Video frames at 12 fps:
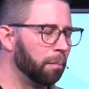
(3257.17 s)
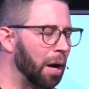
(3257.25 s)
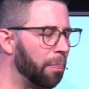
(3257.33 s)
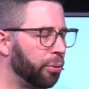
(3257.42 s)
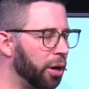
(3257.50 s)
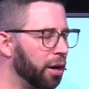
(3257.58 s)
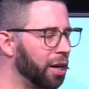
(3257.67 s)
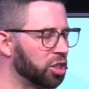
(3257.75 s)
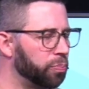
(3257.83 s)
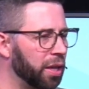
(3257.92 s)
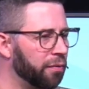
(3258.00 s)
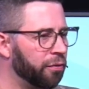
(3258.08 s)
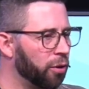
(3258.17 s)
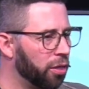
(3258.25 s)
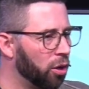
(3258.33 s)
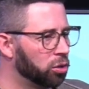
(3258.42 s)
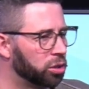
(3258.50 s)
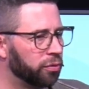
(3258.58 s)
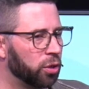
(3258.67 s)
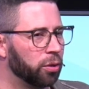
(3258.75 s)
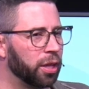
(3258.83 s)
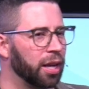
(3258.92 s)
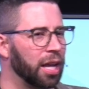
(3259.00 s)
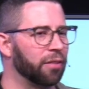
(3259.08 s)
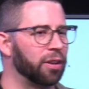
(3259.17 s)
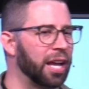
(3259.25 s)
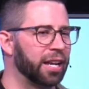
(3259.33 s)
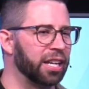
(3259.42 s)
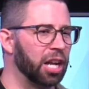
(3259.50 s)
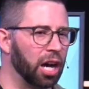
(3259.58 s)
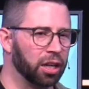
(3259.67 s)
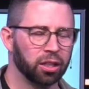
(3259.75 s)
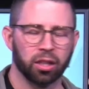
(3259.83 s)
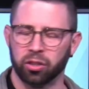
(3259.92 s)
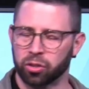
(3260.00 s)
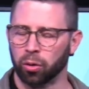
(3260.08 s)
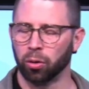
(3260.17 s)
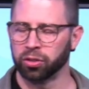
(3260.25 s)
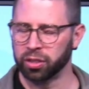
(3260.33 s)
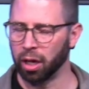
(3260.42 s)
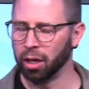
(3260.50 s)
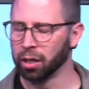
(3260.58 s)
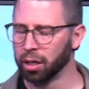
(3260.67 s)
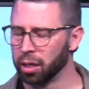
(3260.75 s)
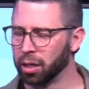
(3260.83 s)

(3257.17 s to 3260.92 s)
My prayer has been for those of you that have had an uncontrolled tongue,